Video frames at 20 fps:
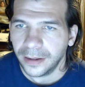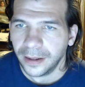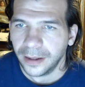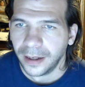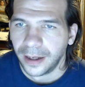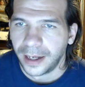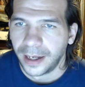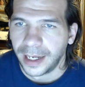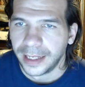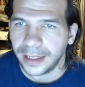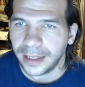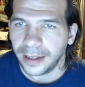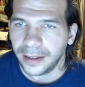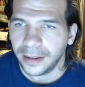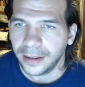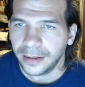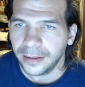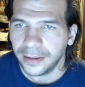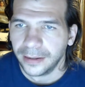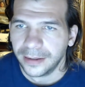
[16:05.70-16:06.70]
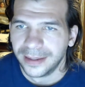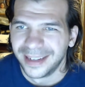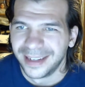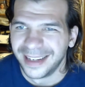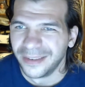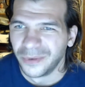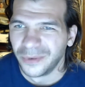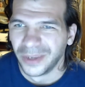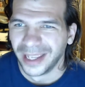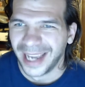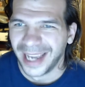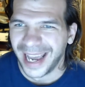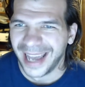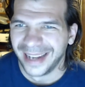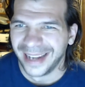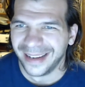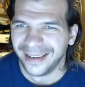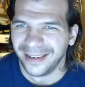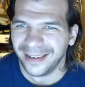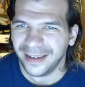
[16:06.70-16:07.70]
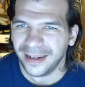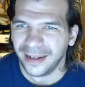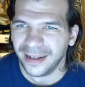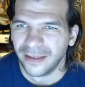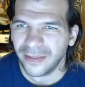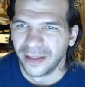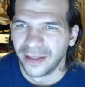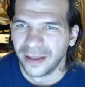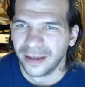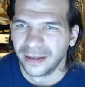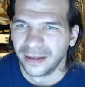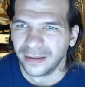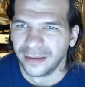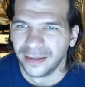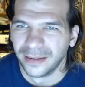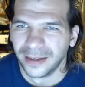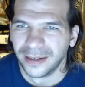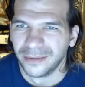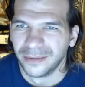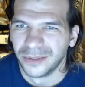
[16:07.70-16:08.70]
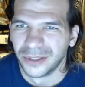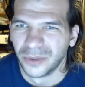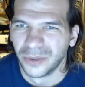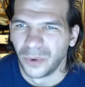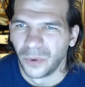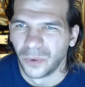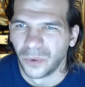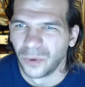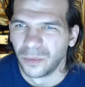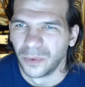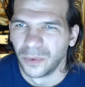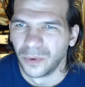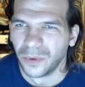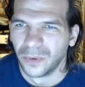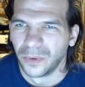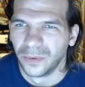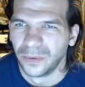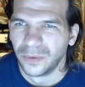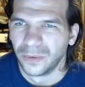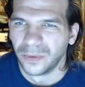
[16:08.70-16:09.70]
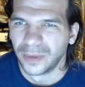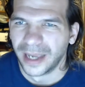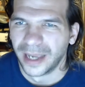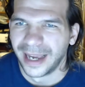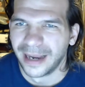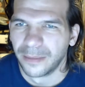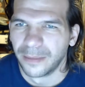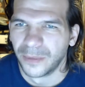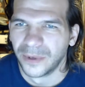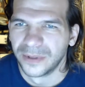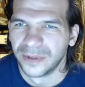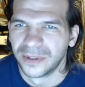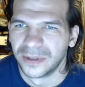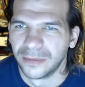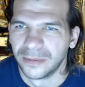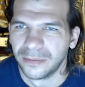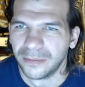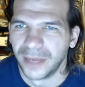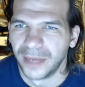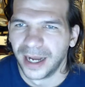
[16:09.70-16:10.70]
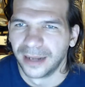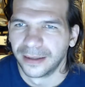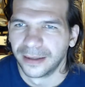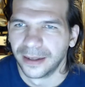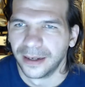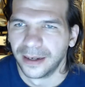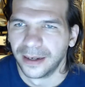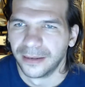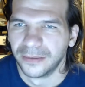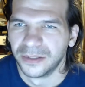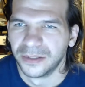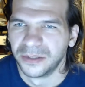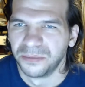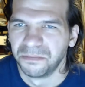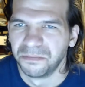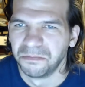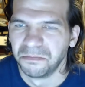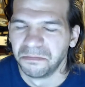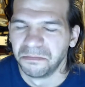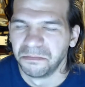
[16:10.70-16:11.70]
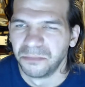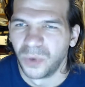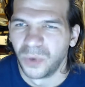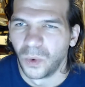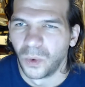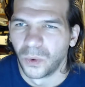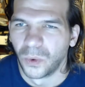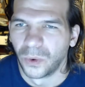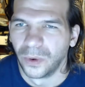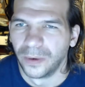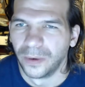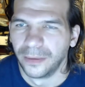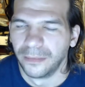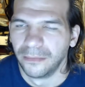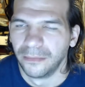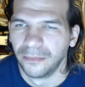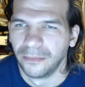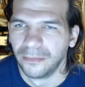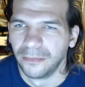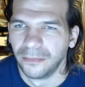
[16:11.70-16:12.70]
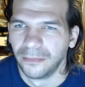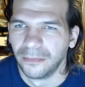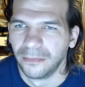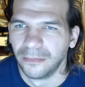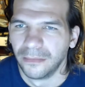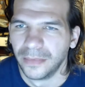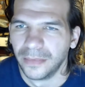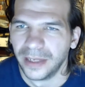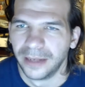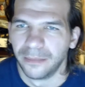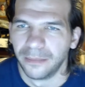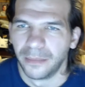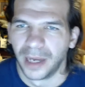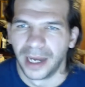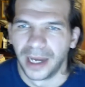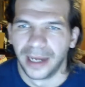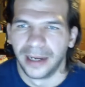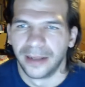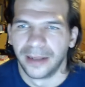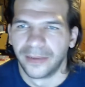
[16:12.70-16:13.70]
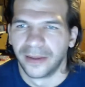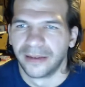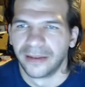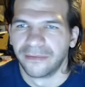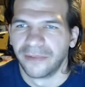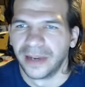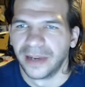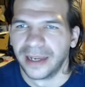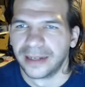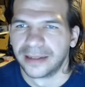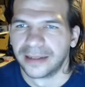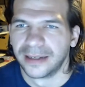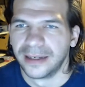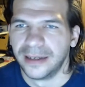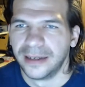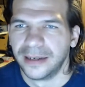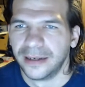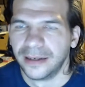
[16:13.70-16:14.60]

I didn't really edit anything, and it was horrible cameras. Back then I was poor and didn't buy anything fancy.